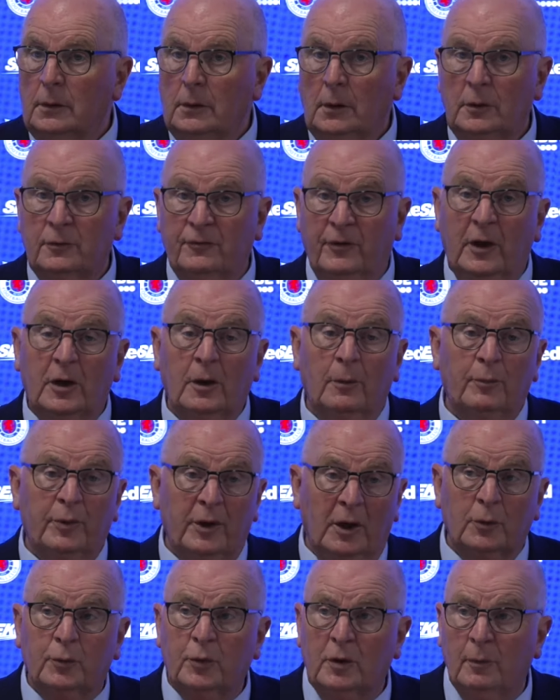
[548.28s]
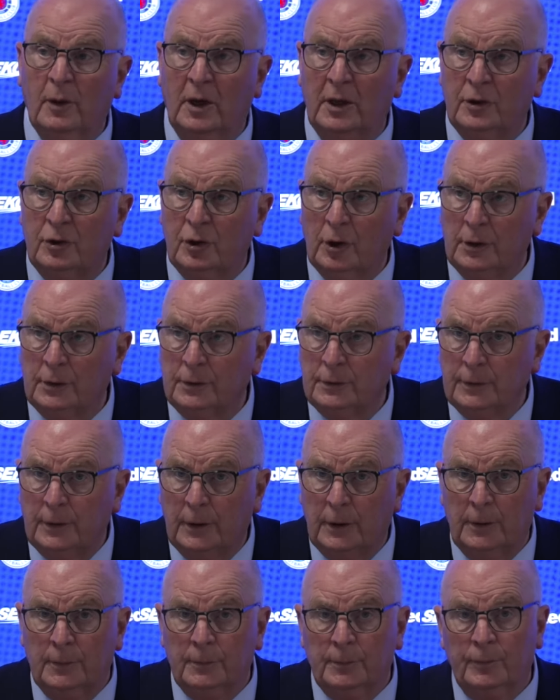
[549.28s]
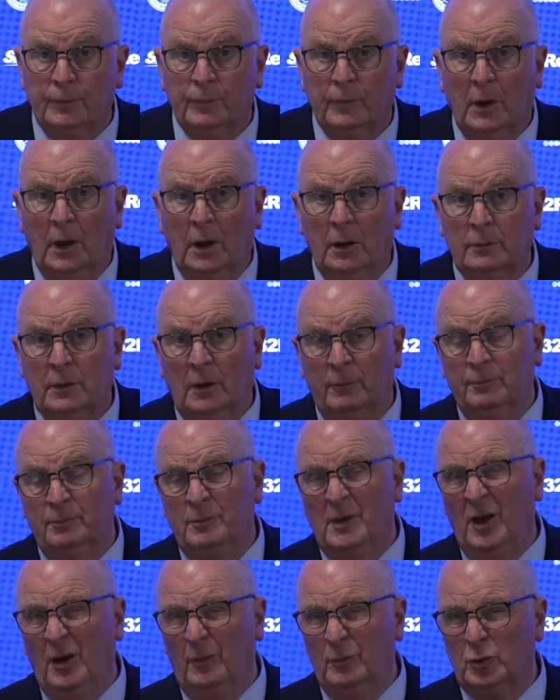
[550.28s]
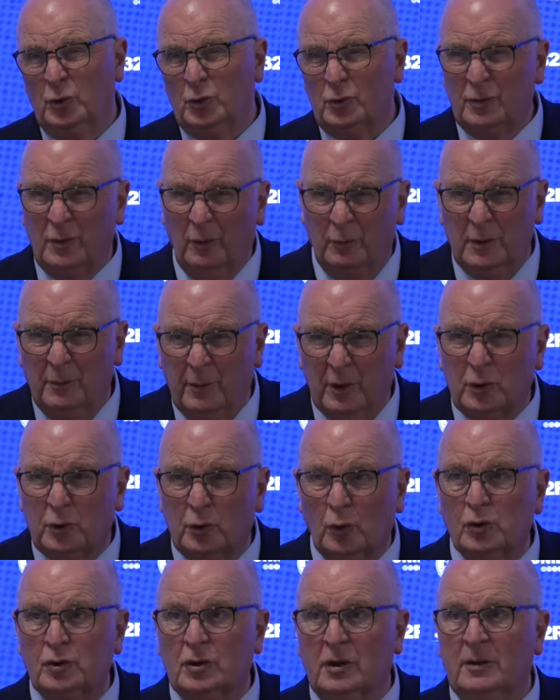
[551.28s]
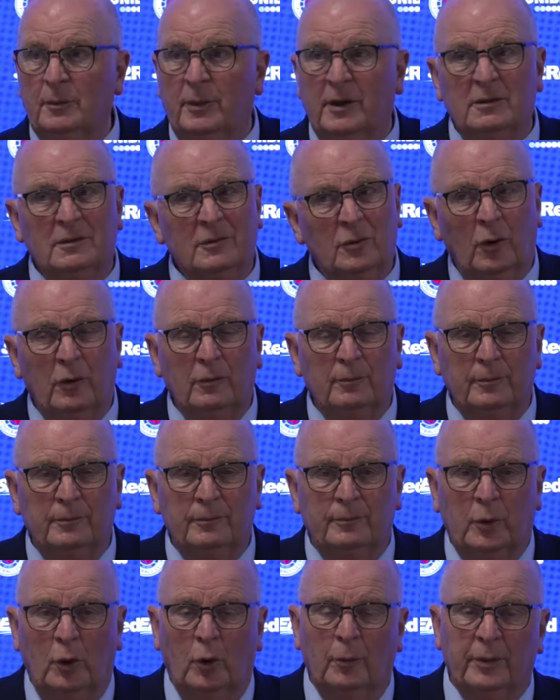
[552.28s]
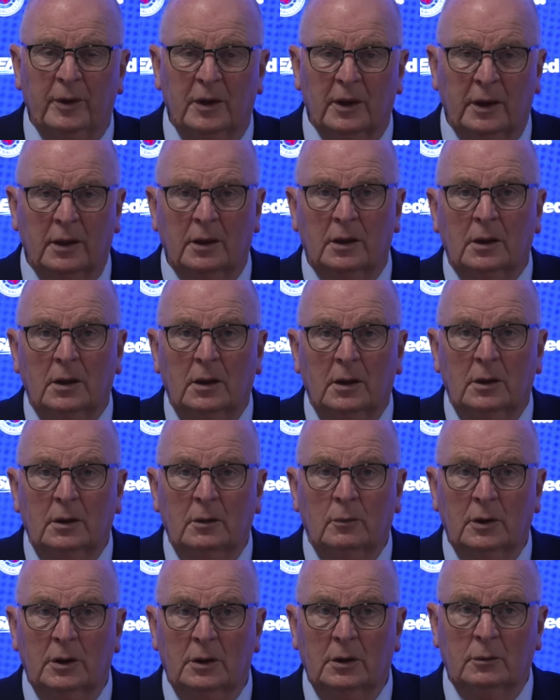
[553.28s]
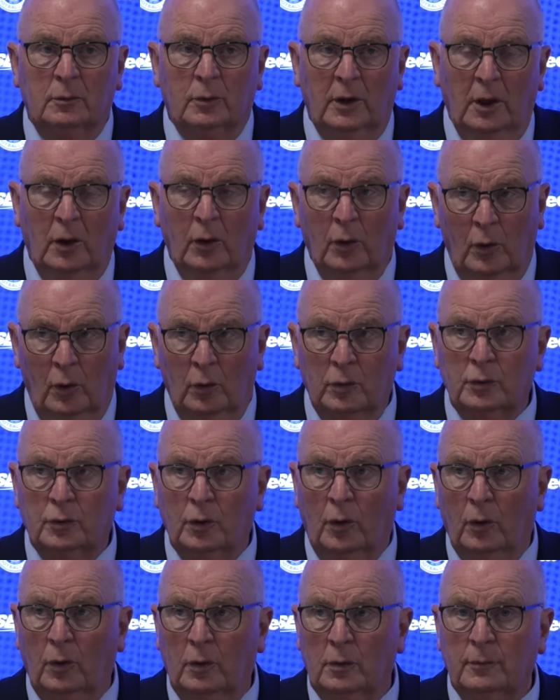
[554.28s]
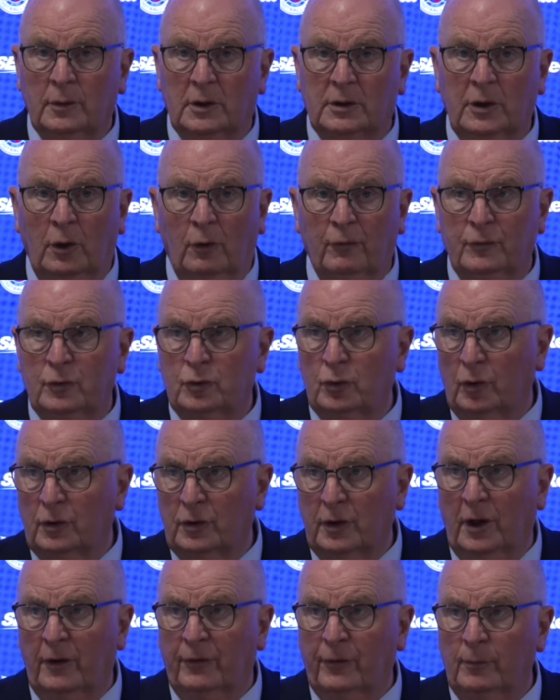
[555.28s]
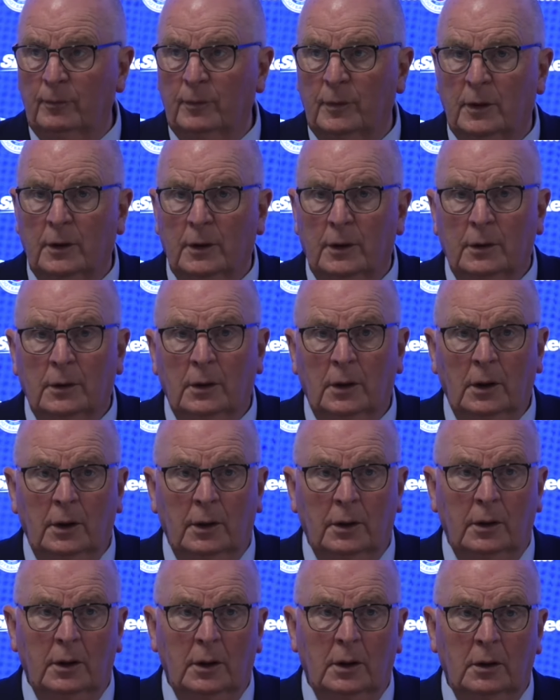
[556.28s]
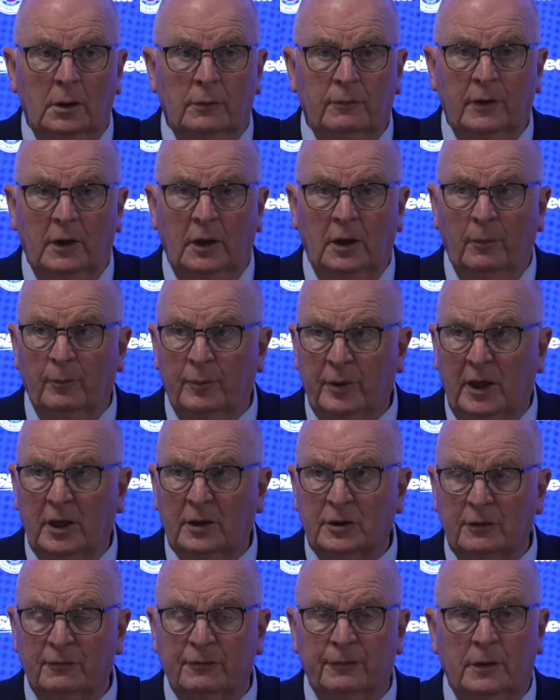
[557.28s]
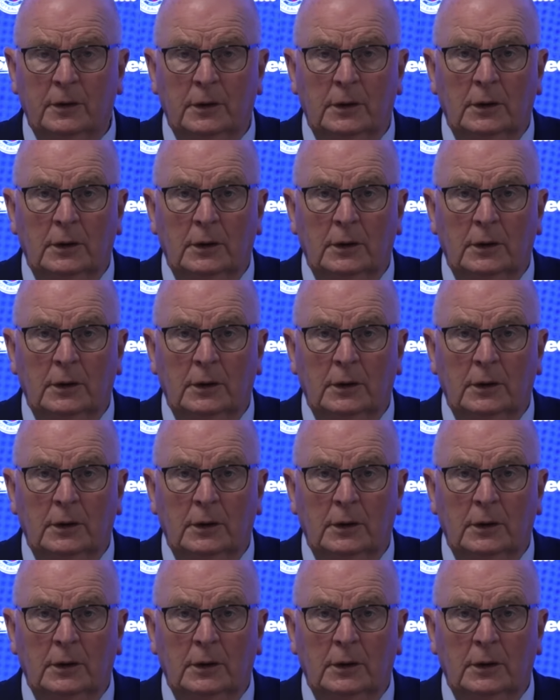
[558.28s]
I was very impressed with the manager. I've met him a wee bit socially, but not properly. We had quite a long talk, myself and George Letham, and very impressive.